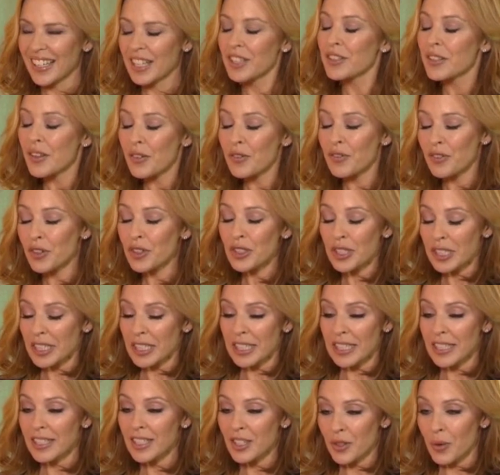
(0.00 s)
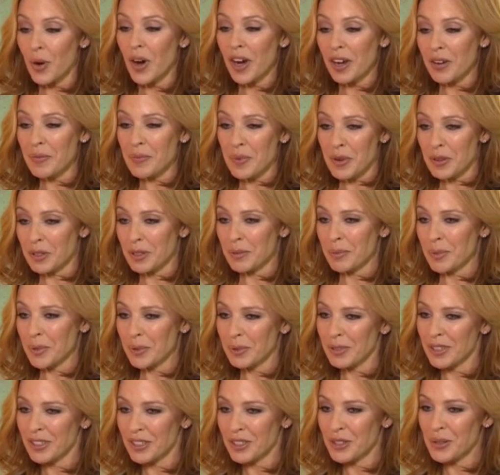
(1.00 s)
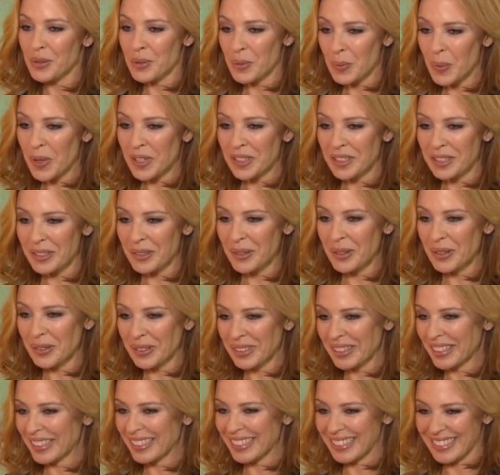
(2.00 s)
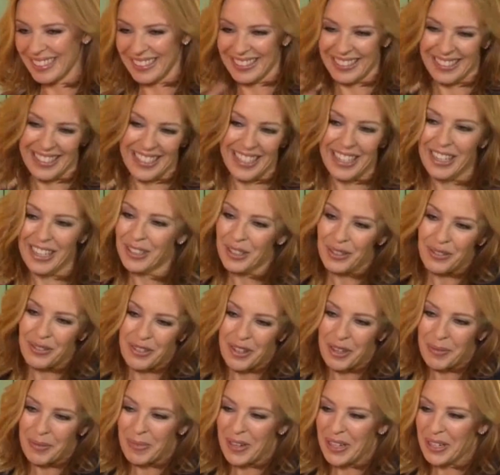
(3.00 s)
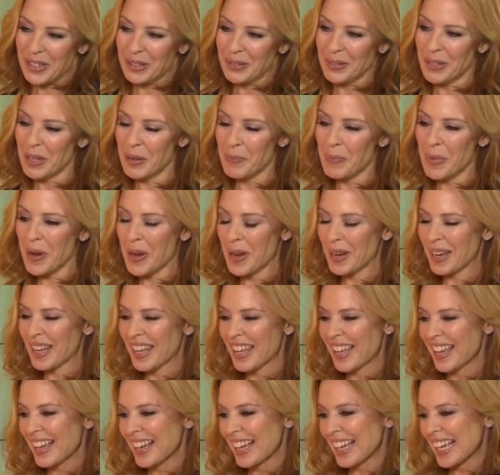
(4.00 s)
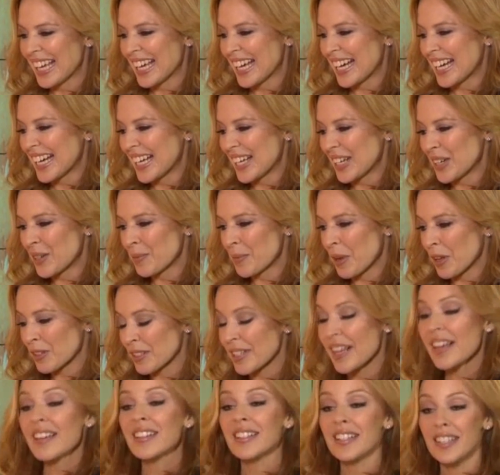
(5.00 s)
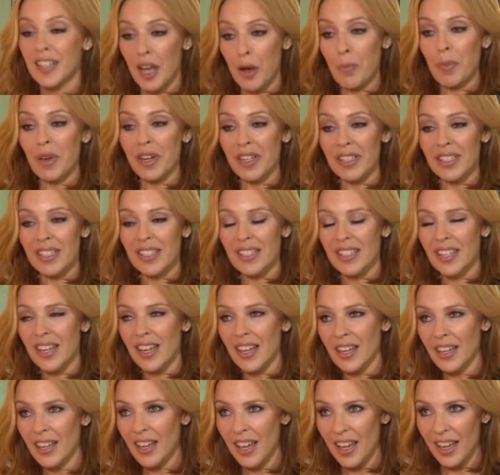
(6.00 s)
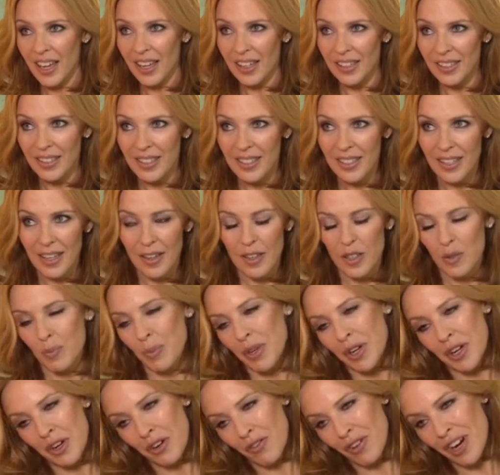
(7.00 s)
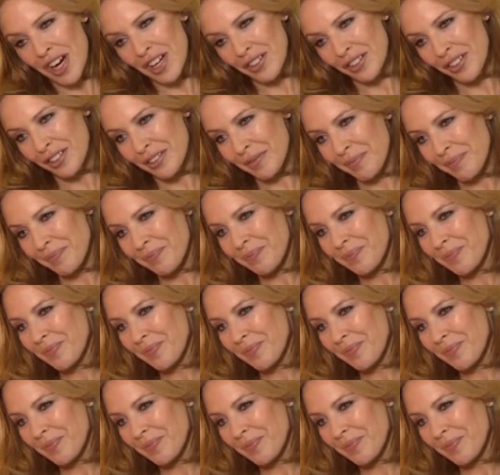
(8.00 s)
It, firstly, it's quite impossible to choose one song that can define my career, but um, I'll take a stab at it today and say Spinning Around.